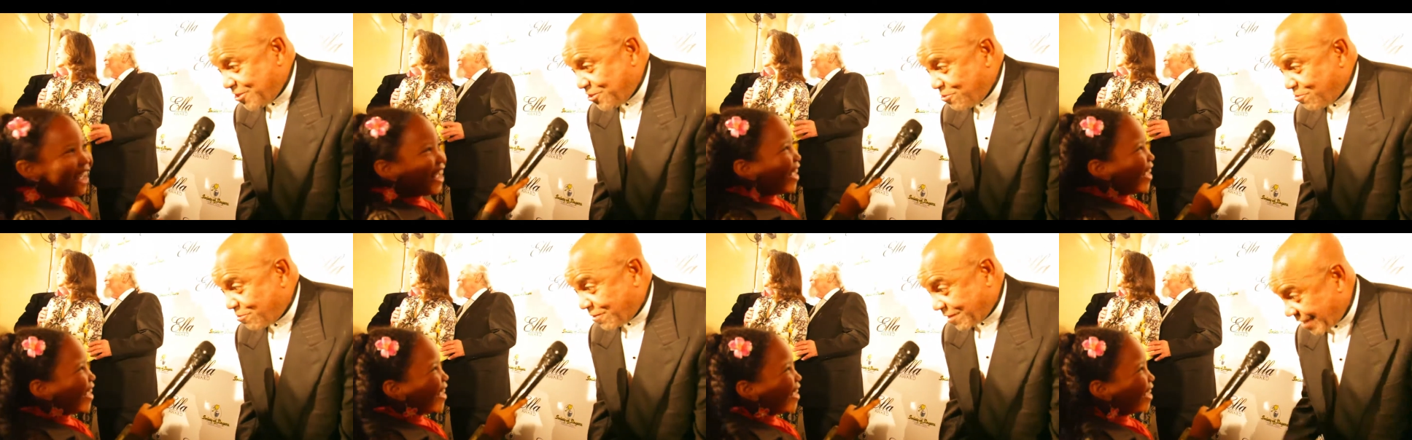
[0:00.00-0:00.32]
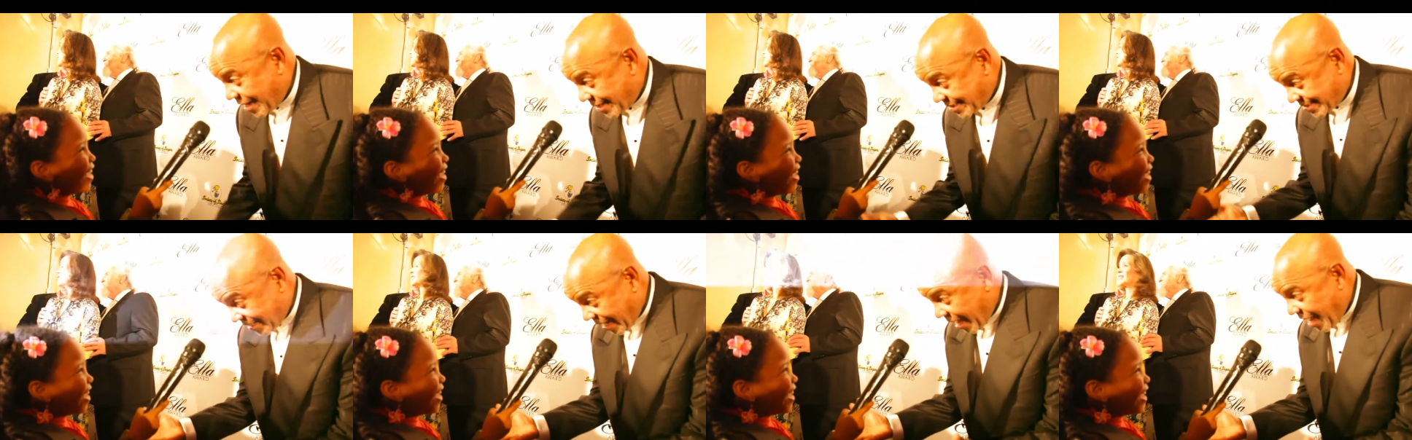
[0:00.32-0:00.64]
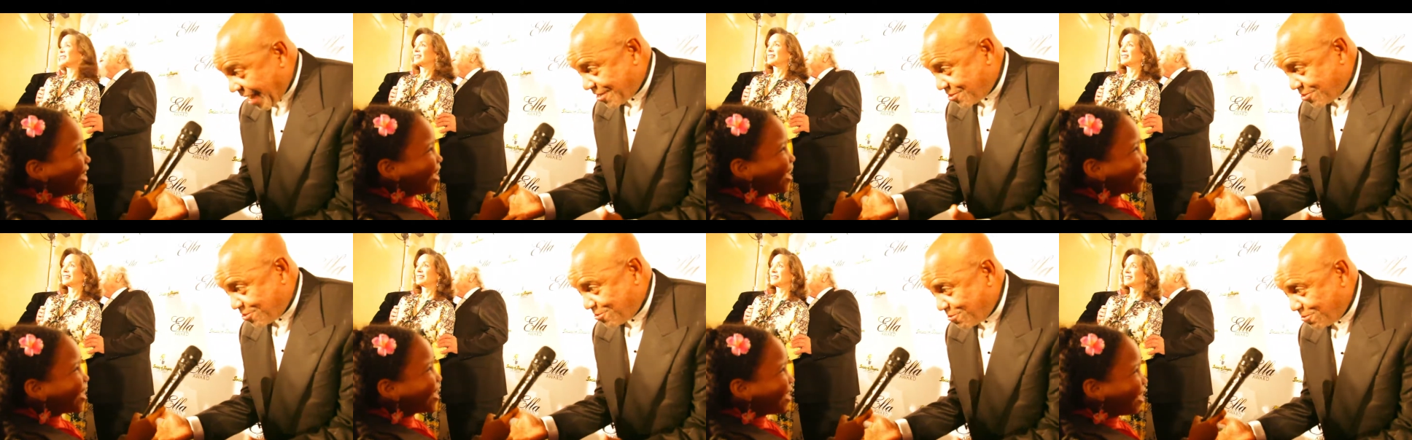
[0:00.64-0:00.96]
Speaker 1: you? Can I
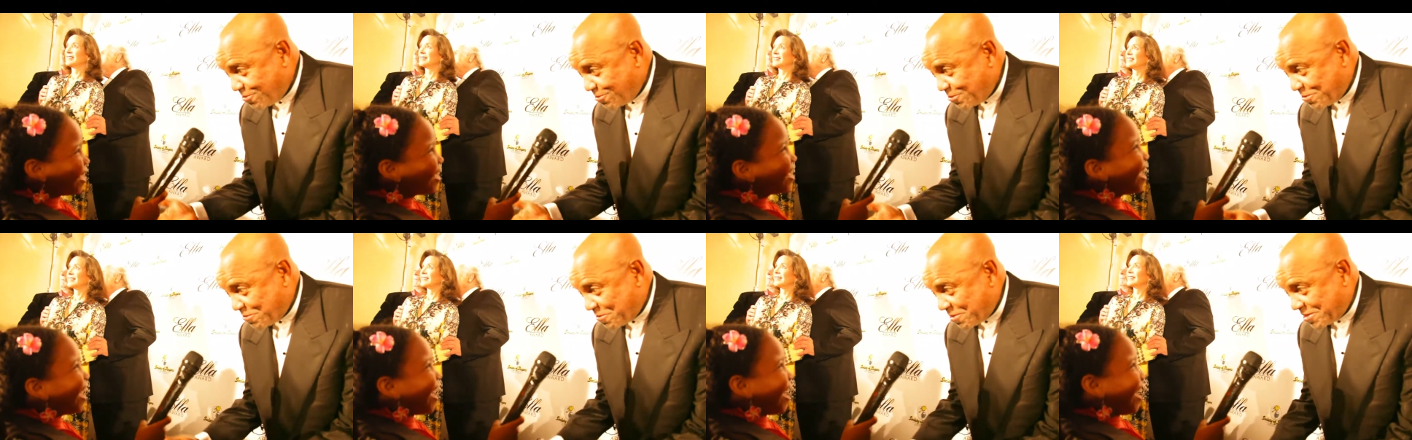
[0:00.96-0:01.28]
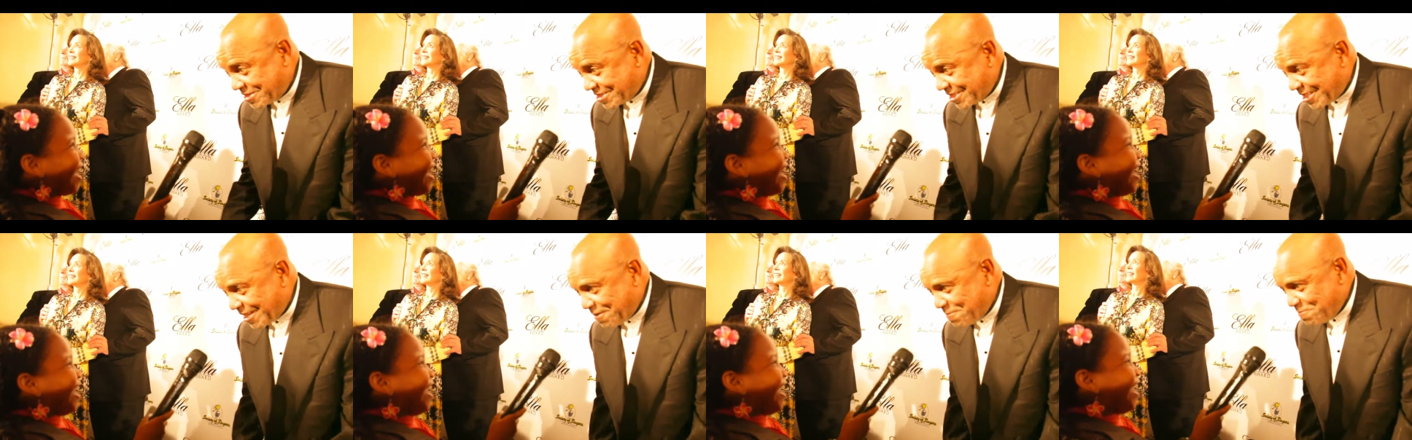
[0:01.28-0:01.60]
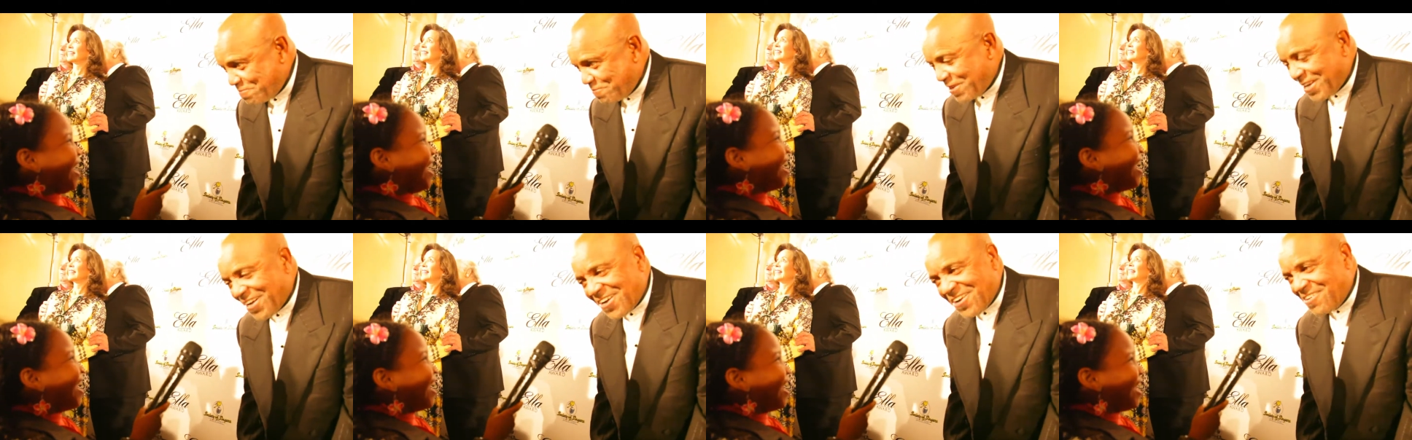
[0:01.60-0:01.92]
sign you? You yeah. want to sign?
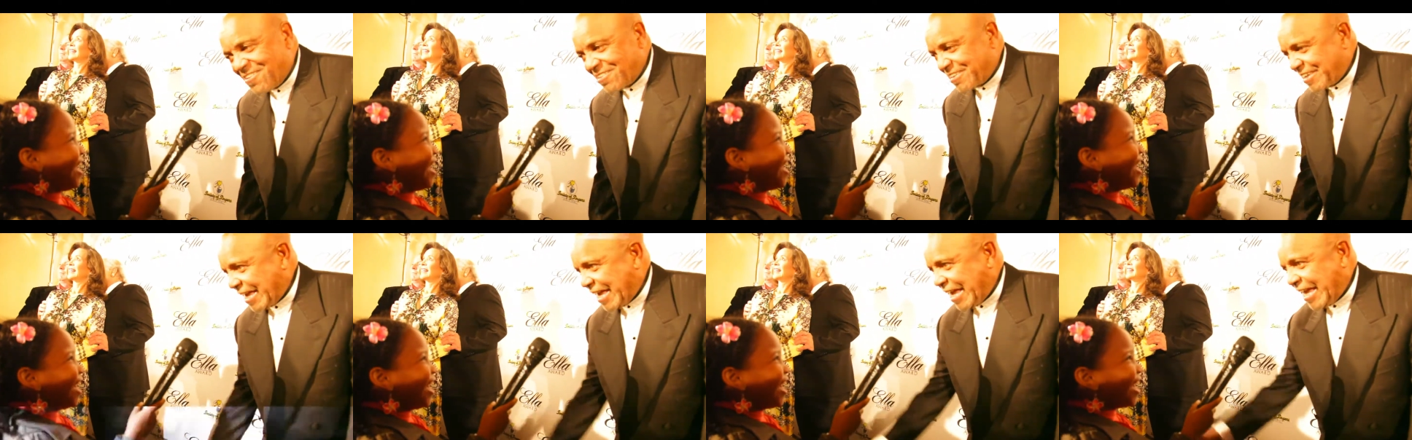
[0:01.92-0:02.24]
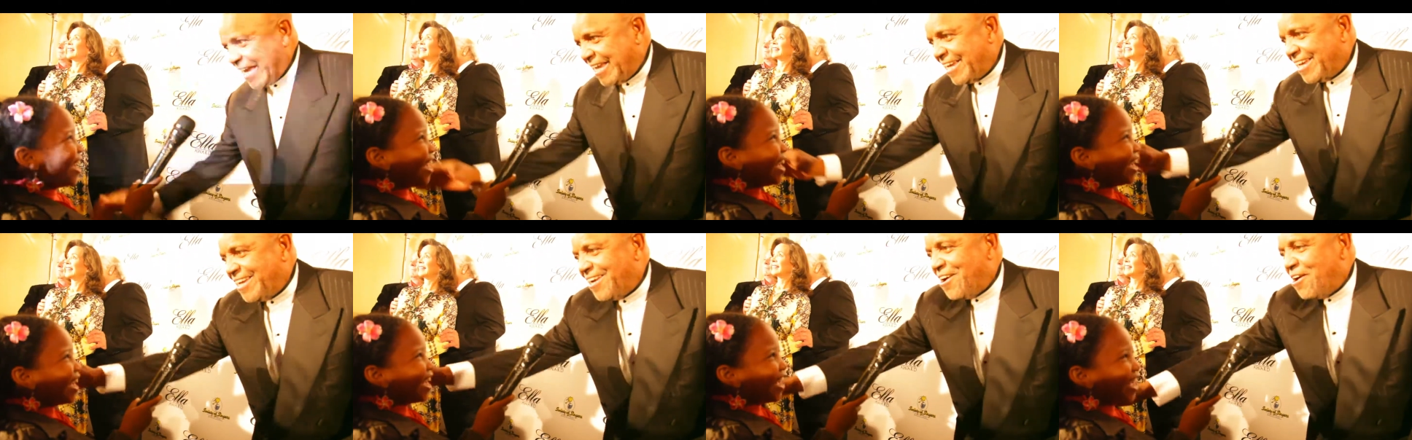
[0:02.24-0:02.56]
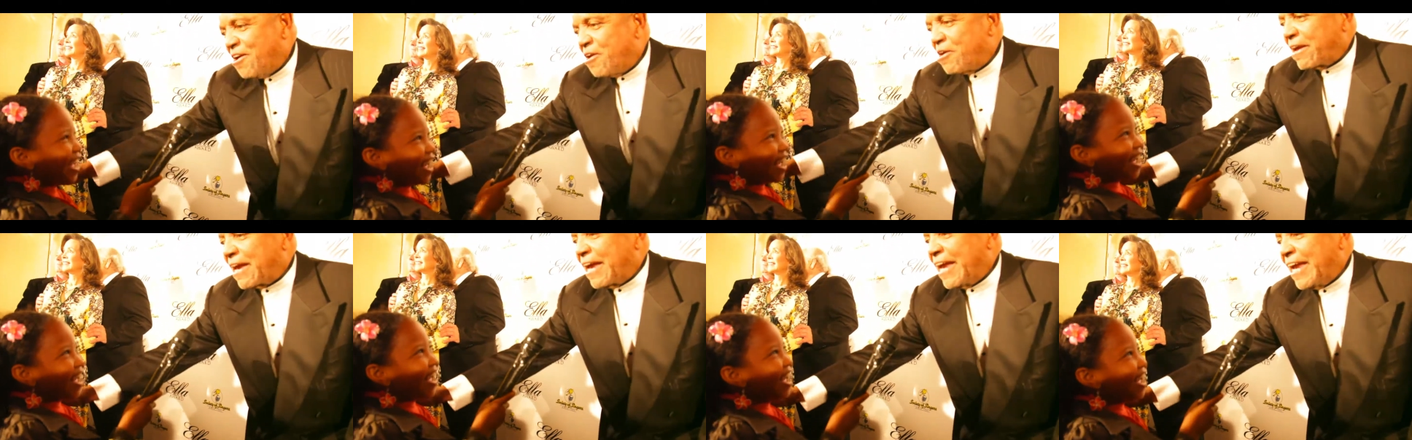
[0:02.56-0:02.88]
Okay.
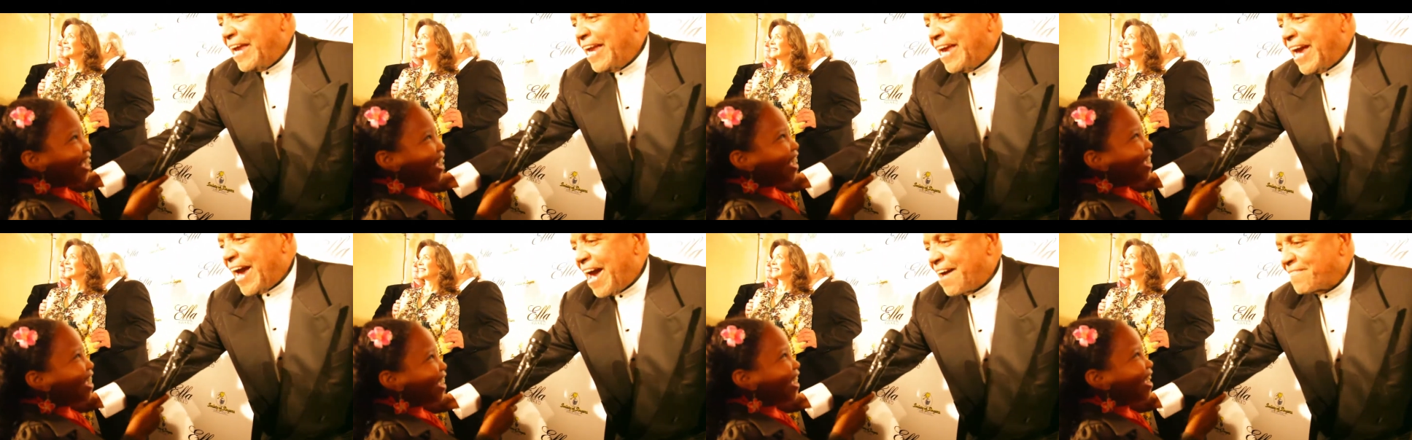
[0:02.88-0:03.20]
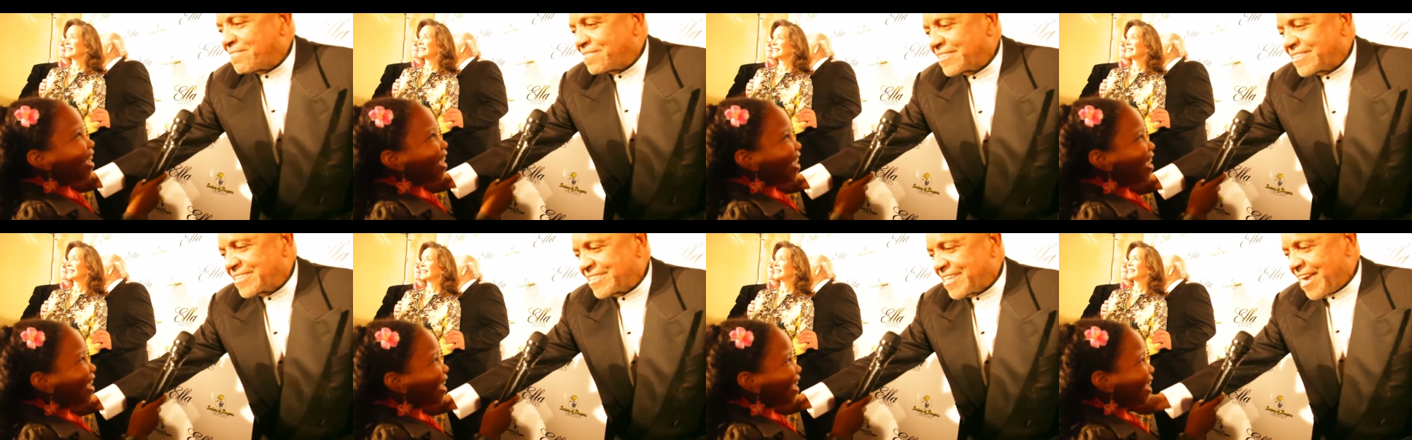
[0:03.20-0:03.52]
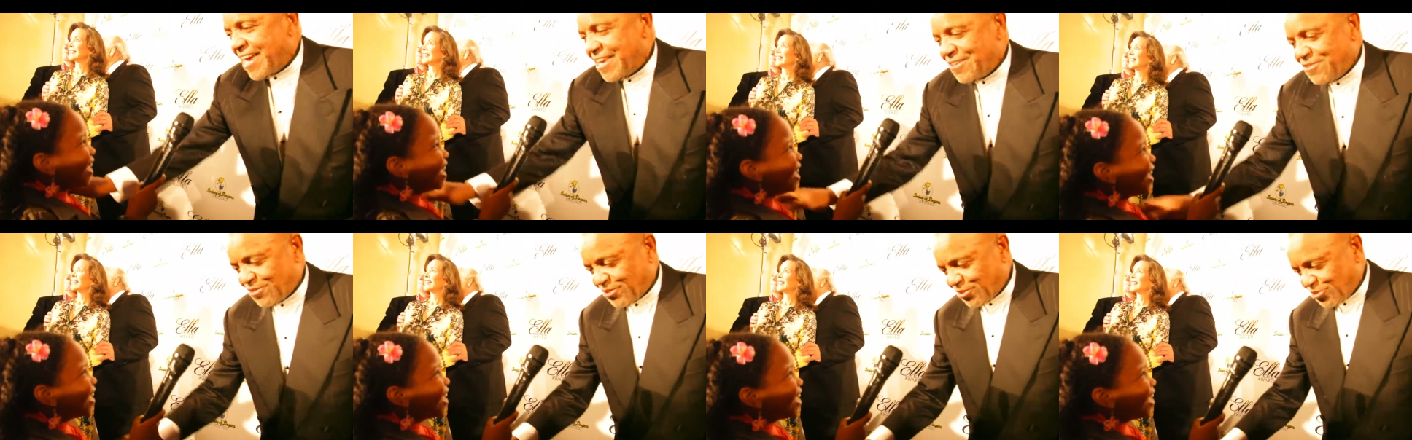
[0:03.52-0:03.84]
Okay. I have to
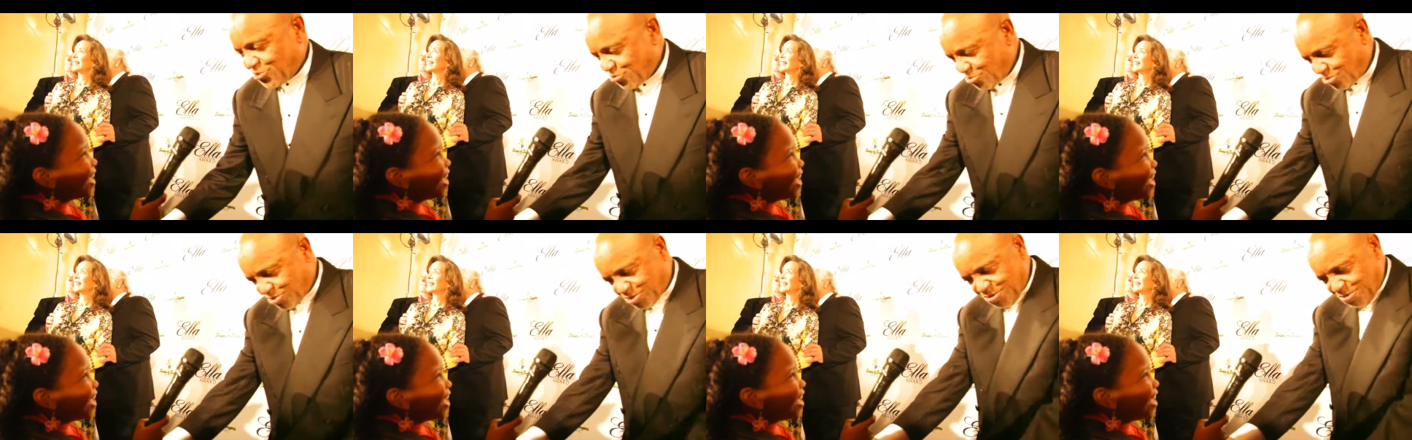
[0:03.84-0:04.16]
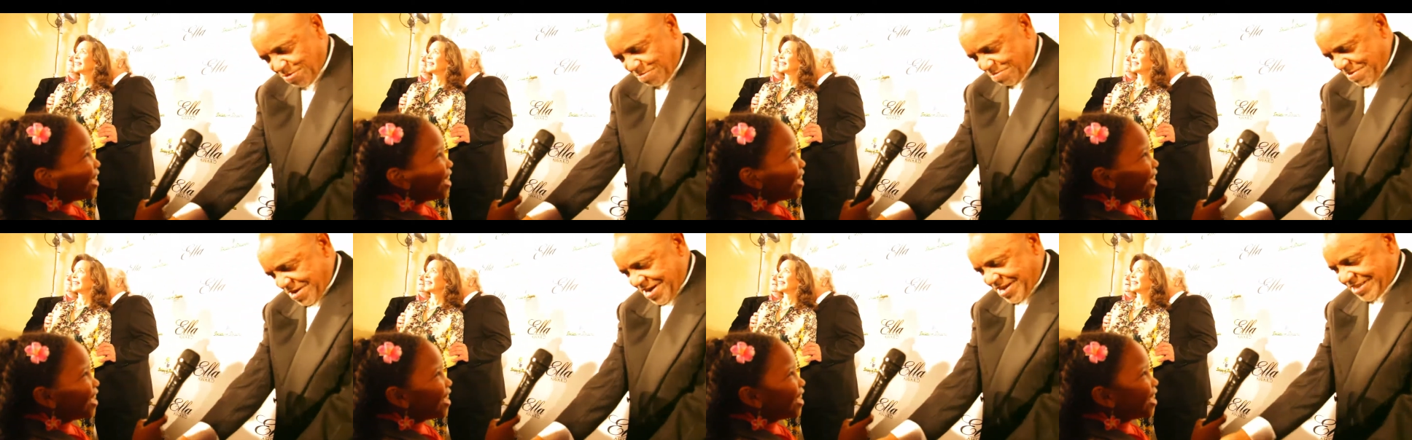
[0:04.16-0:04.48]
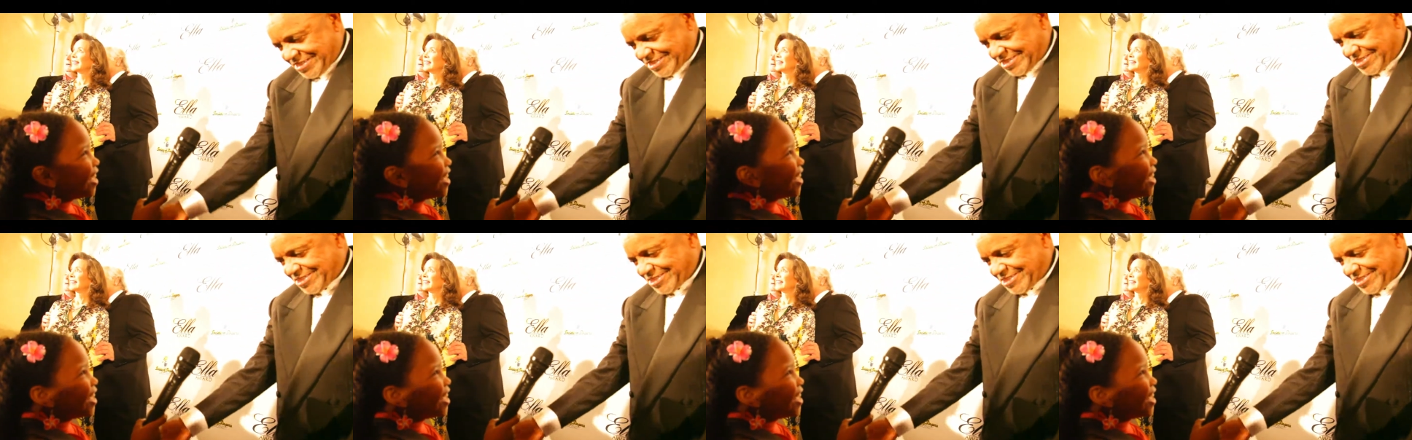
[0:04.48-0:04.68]
sign you because you're too much.